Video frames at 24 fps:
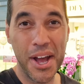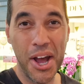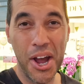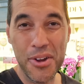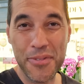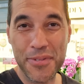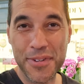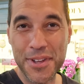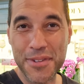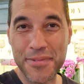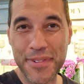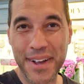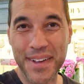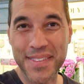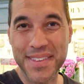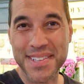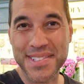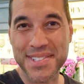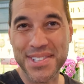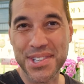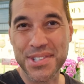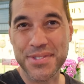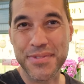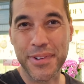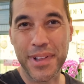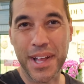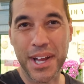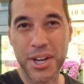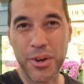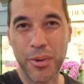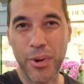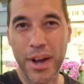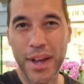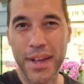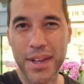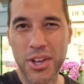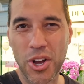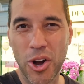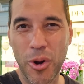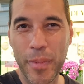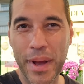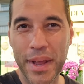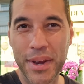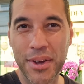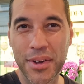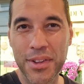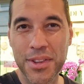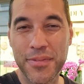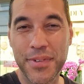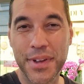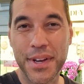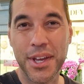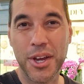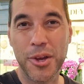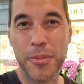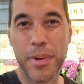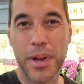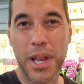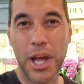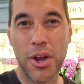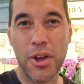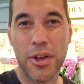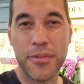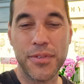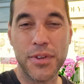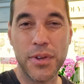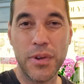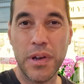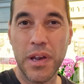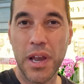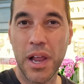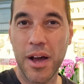Hopefully you found this useful anyway. Comment on the video below if you